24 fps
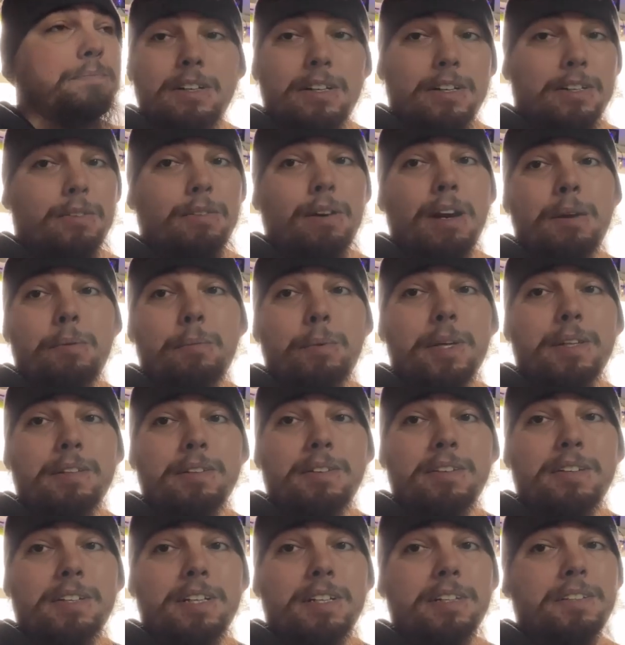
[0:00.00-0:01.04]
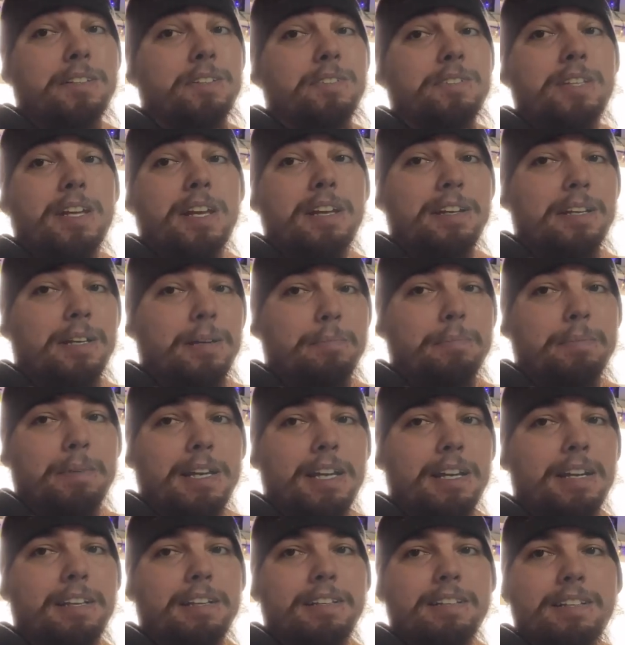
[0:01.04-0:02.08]
A great wheeler and dealer to end up
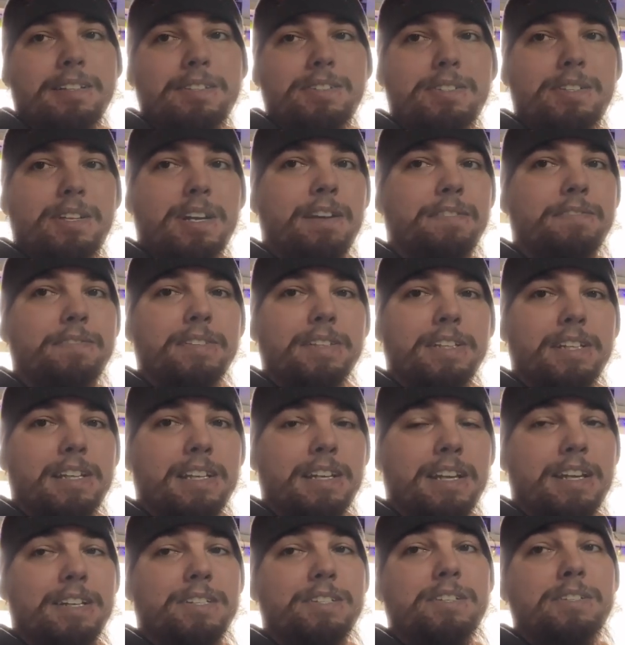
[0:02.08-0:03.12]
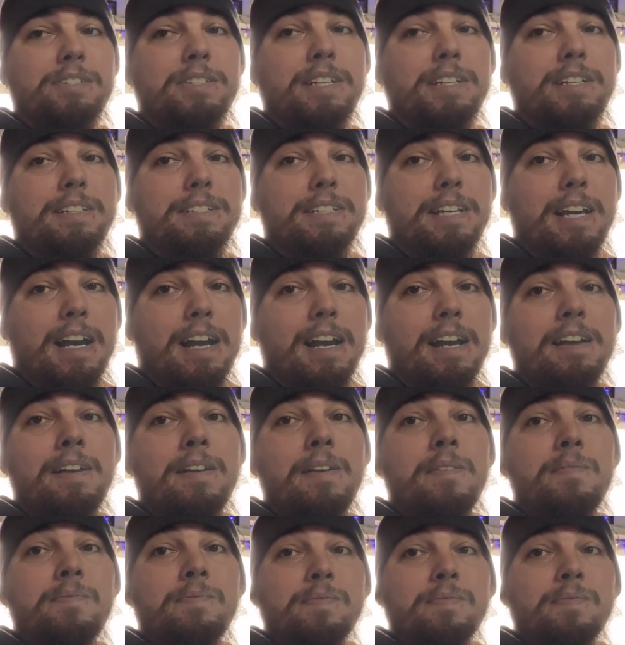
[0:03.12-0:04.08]
getting this stuff and the connections that he's got